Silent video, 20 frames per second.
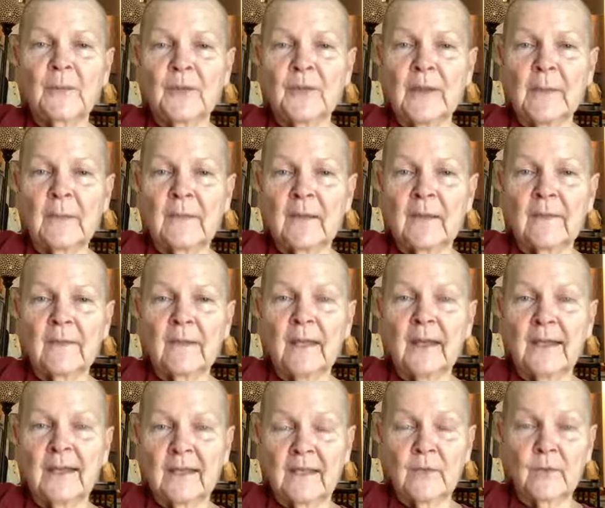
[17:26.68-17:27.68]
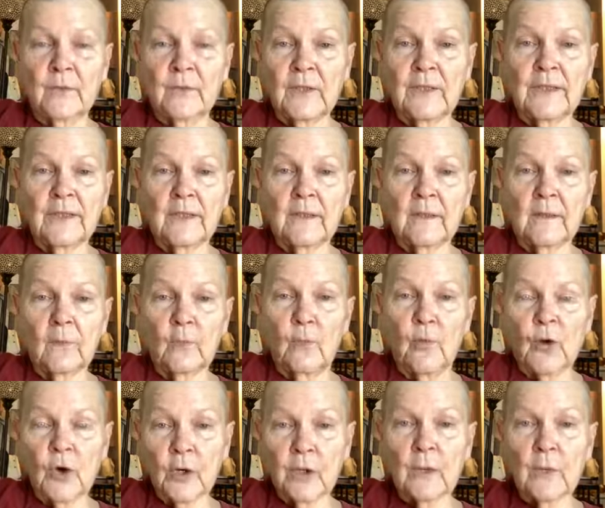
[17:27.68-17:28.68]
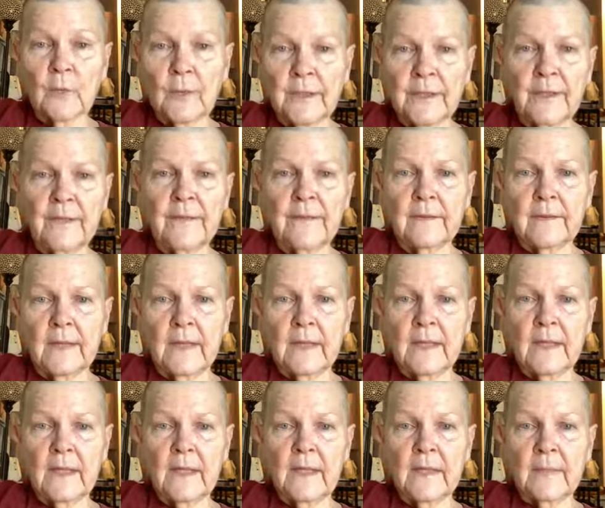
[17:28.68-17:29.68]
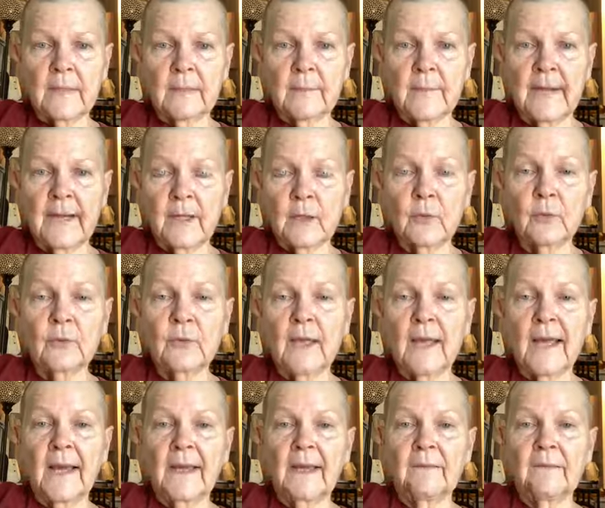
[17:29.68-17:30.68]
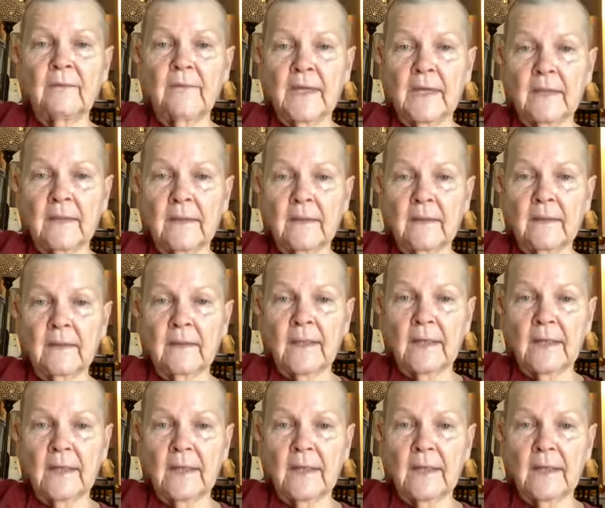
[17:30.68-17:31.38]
something that I can really work with in my own life, and